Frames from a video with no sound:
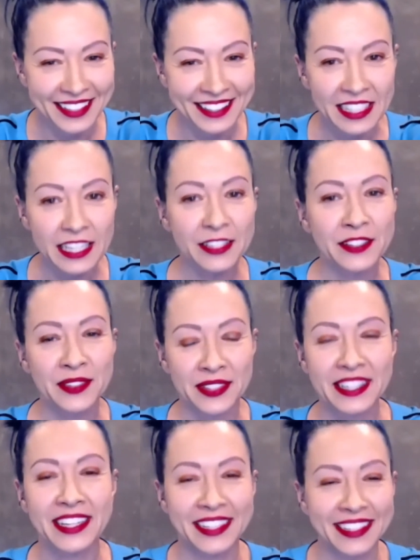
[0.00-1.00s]
I'm not
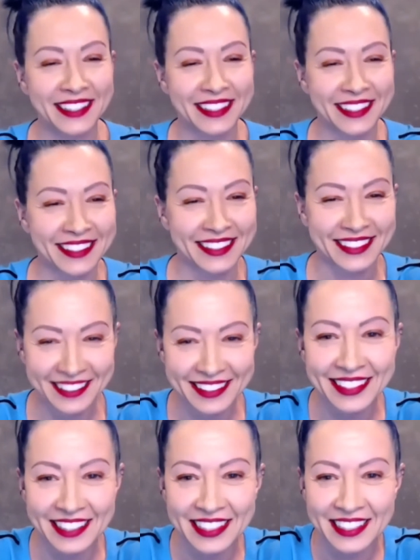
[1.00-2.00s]
getting a paycheck
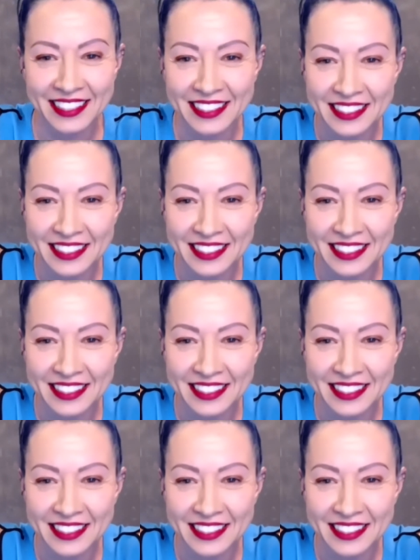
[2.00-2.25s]
from